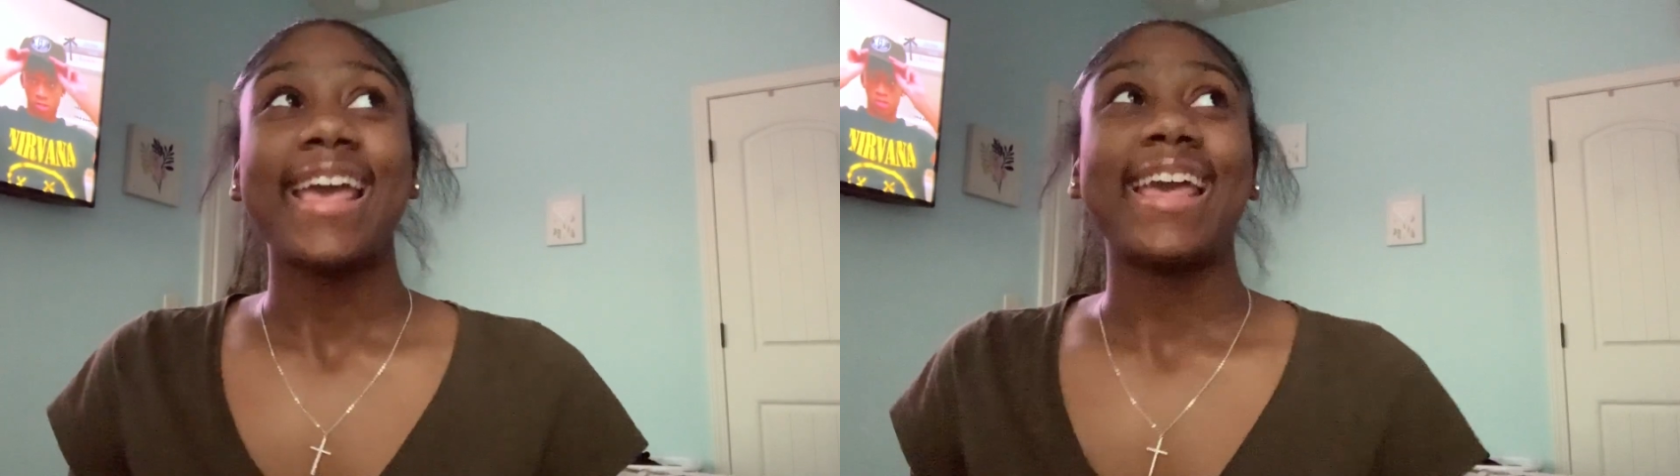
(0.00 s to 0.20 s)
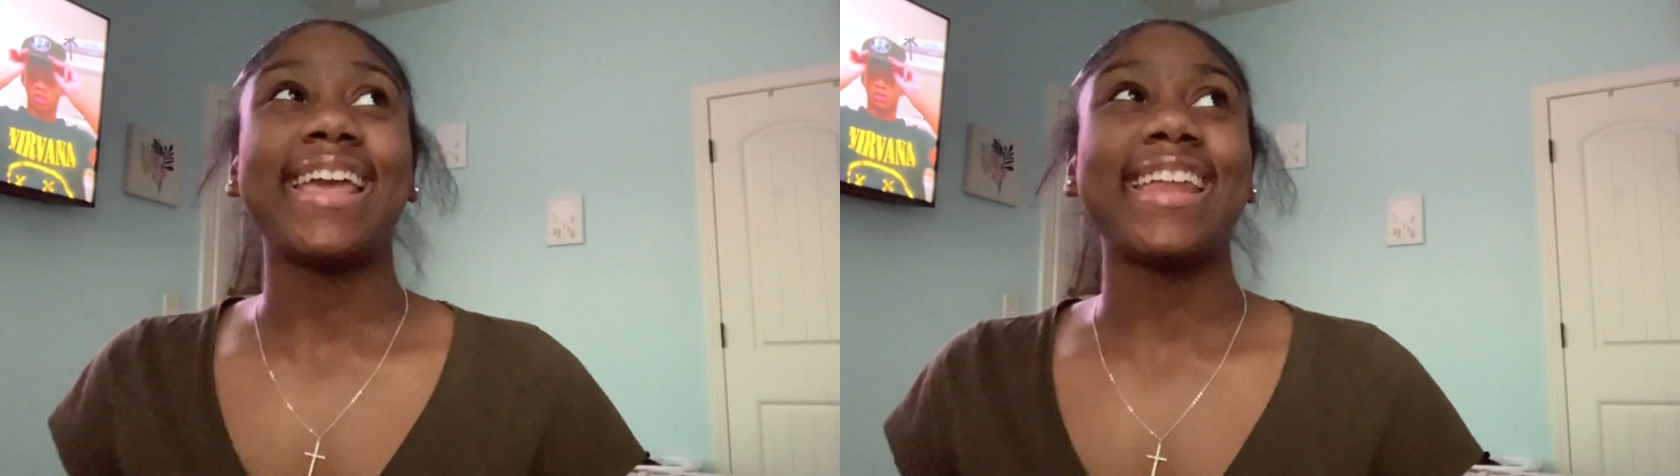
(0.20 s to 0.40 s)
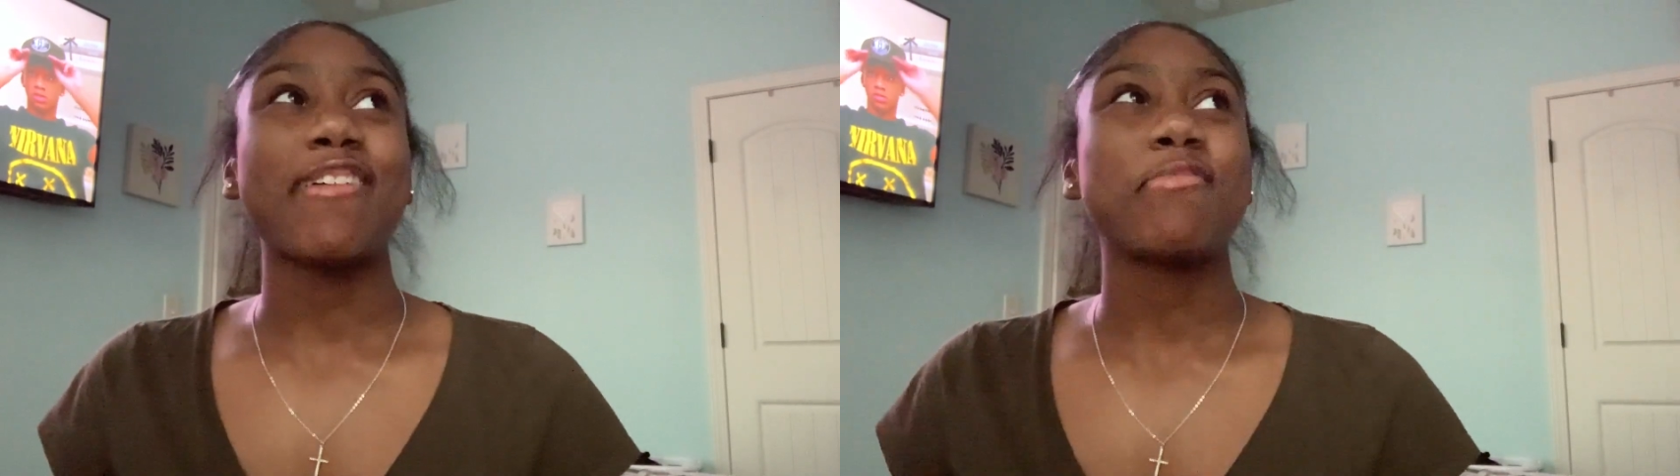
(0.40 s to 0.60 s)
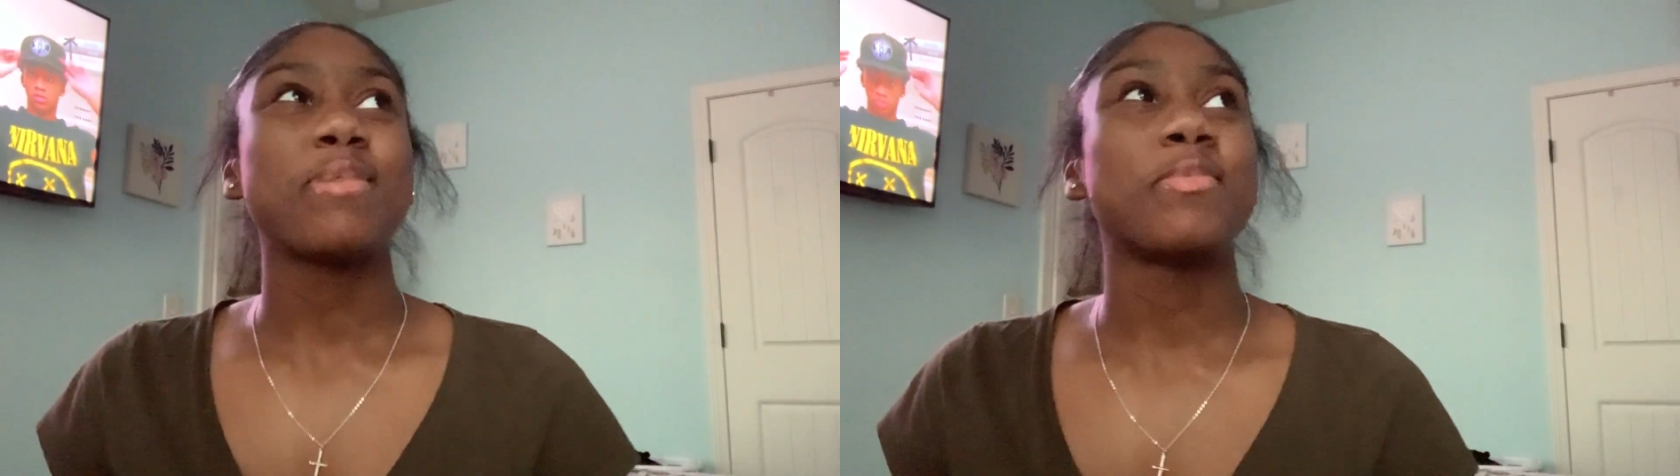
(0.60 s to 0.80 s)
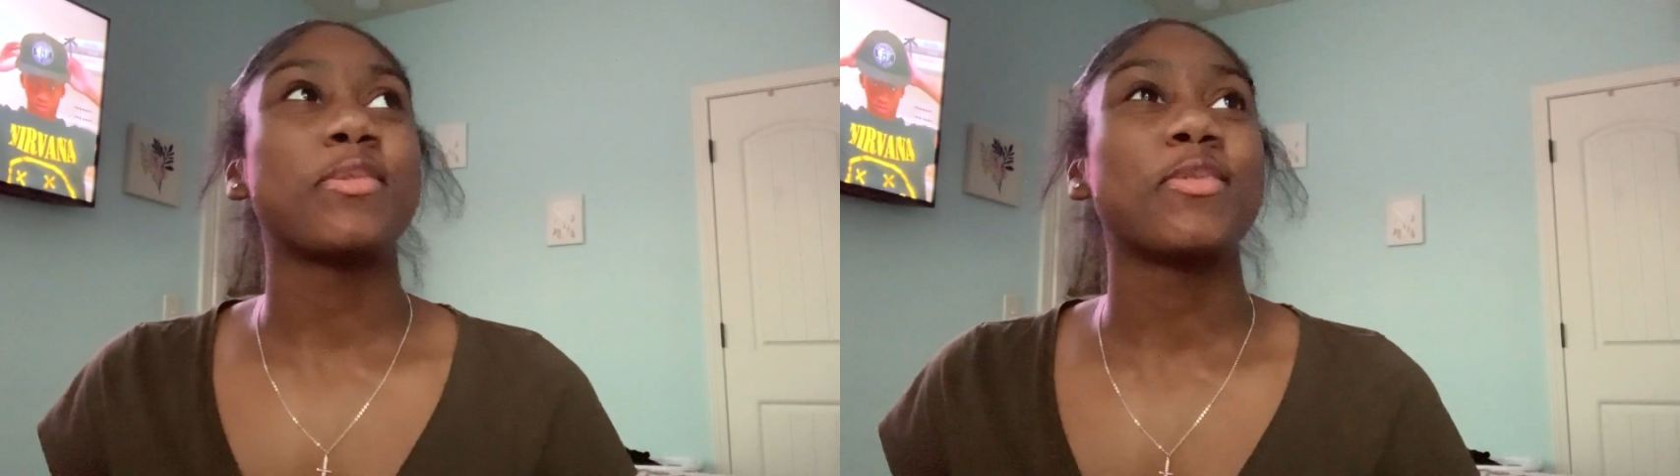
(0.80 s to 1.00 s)
And I
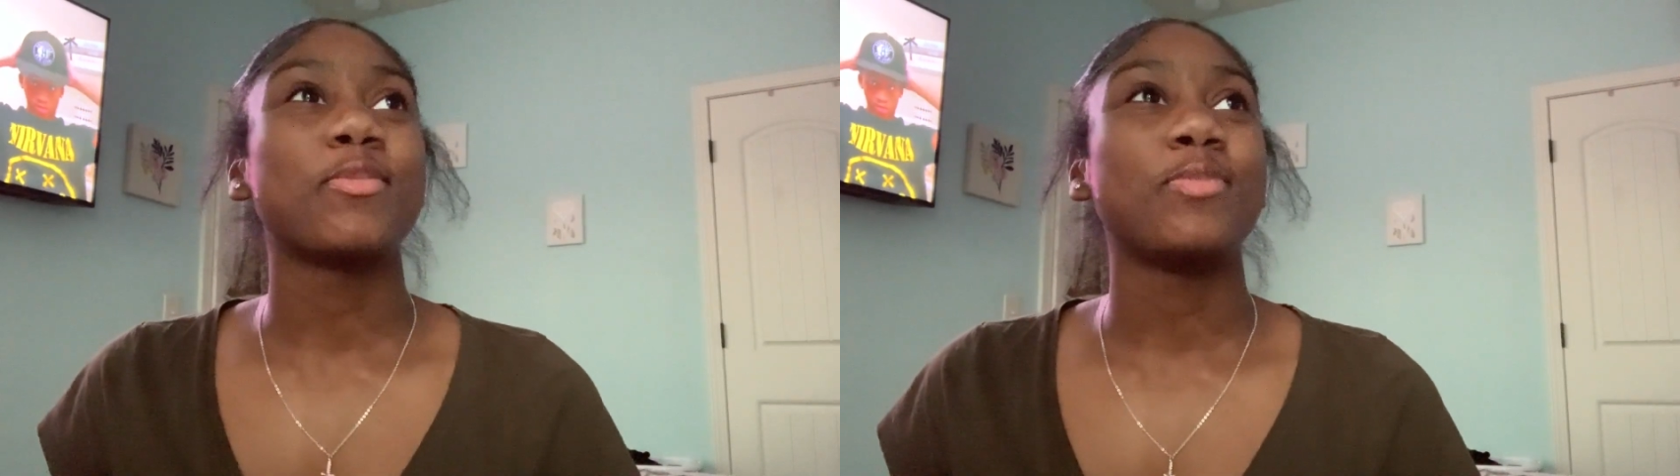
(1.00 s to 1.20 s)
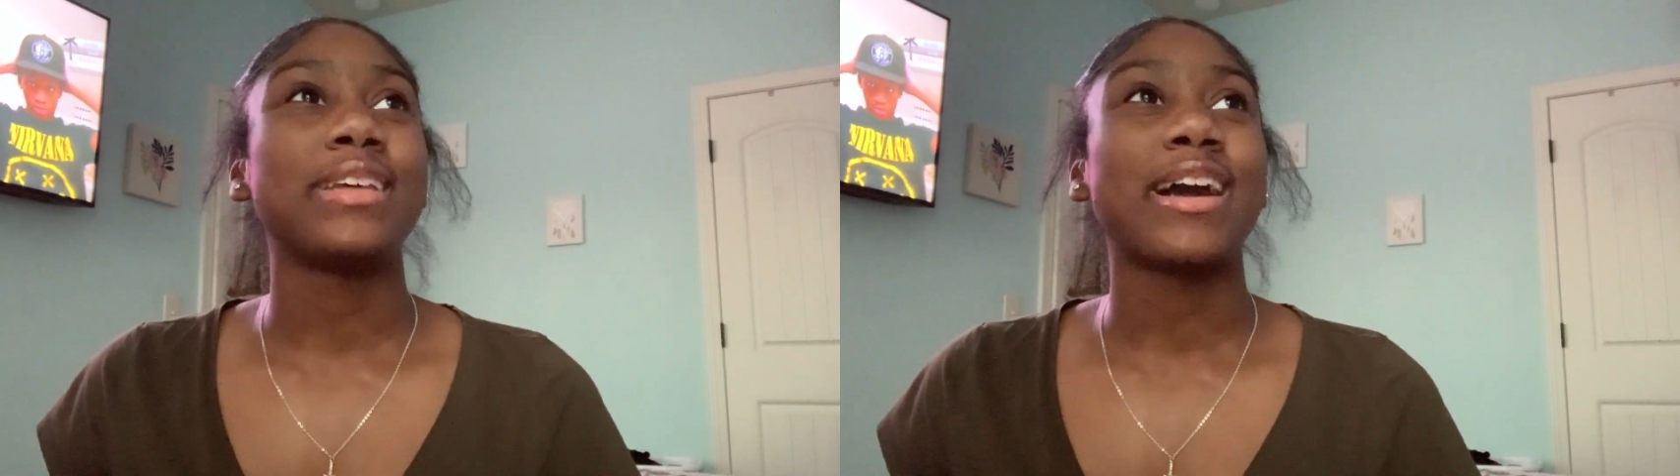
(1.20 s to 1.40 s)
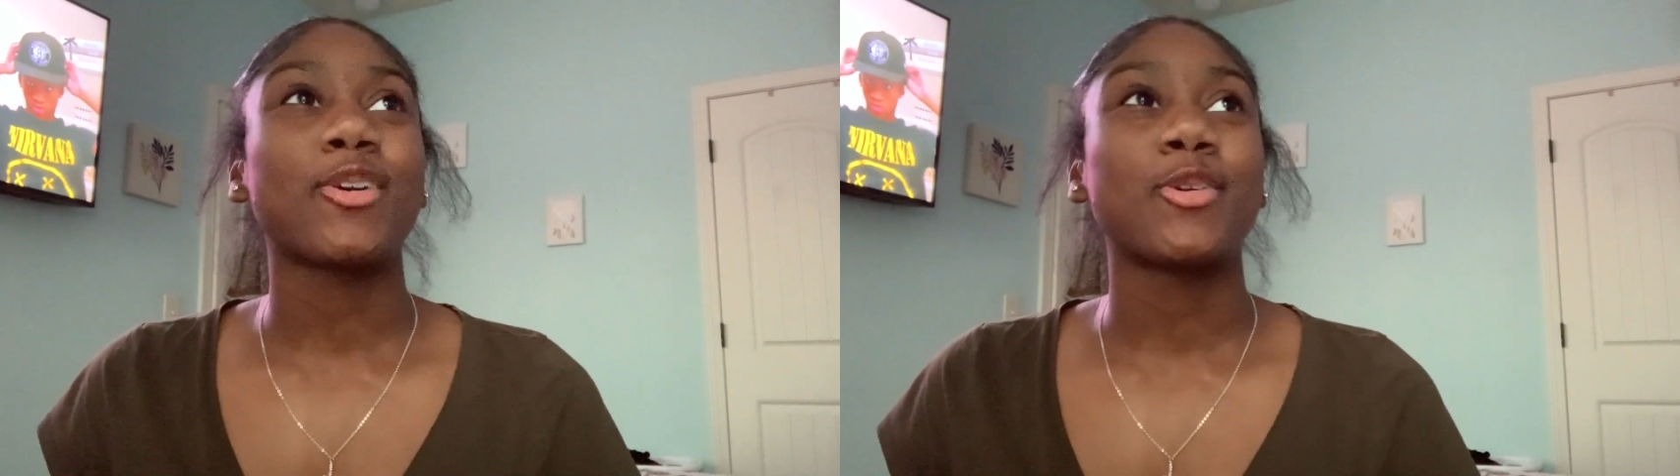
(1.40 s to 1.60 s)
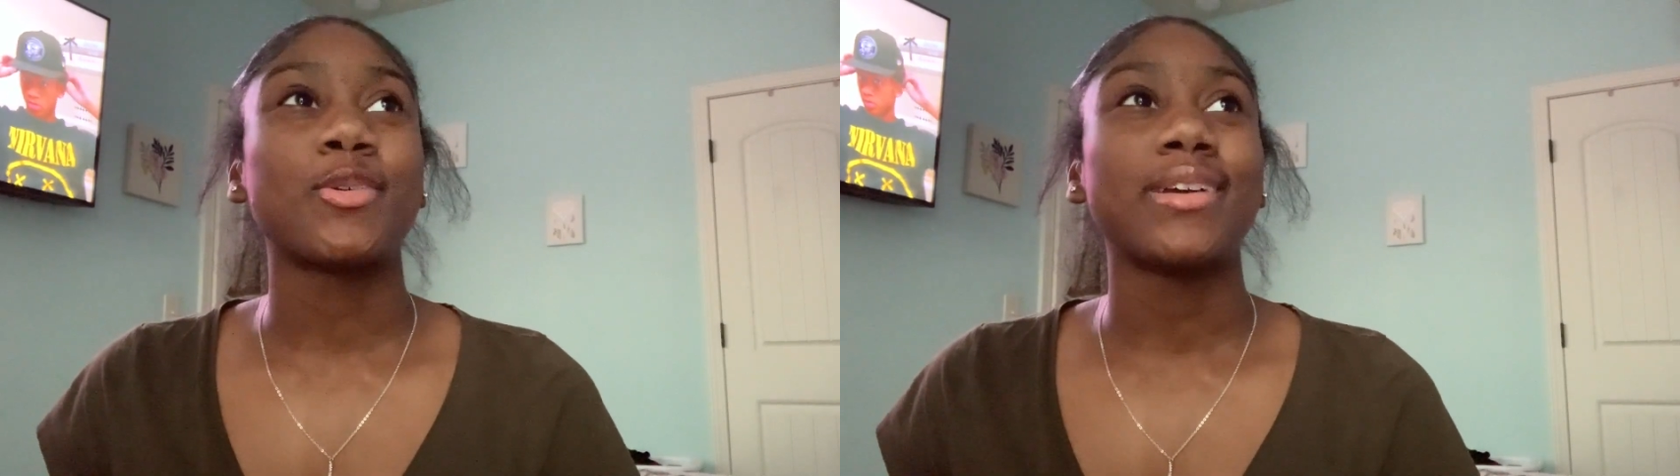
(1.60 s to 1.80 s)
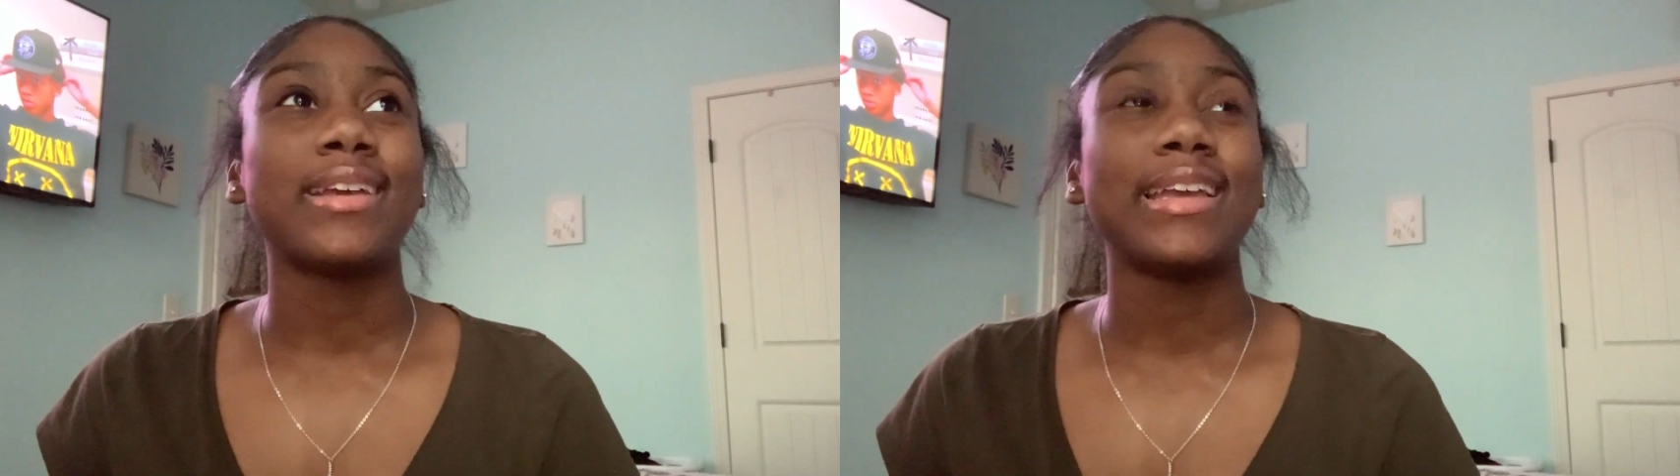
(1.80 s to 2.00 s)
remember we got
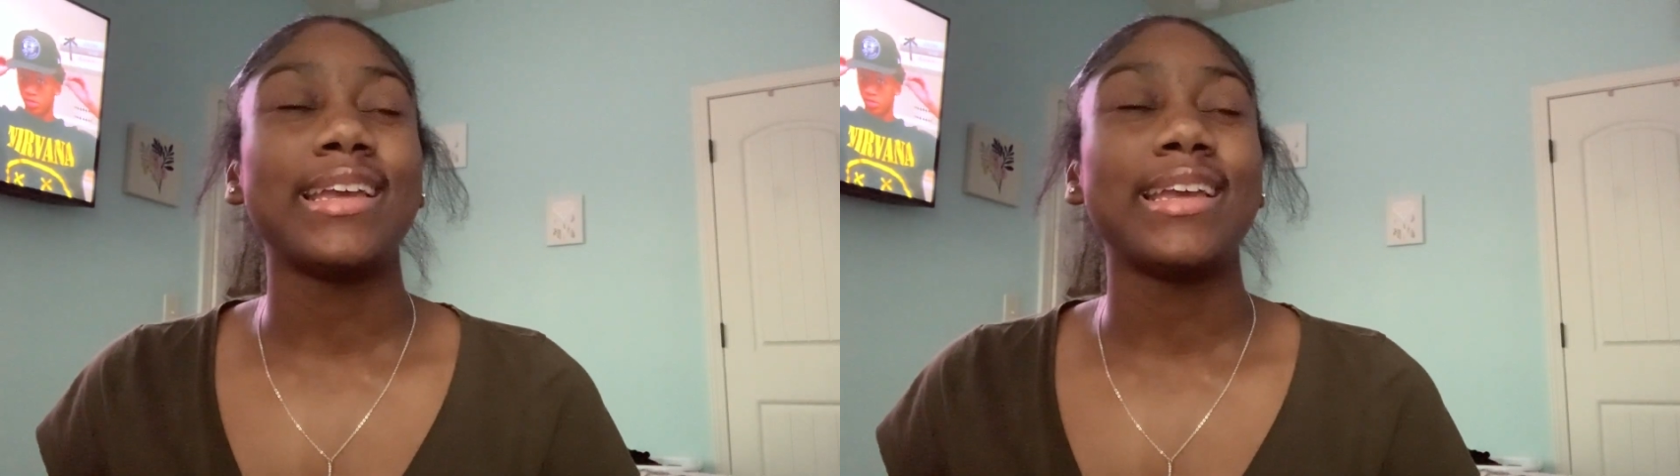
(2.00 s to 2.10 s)
caught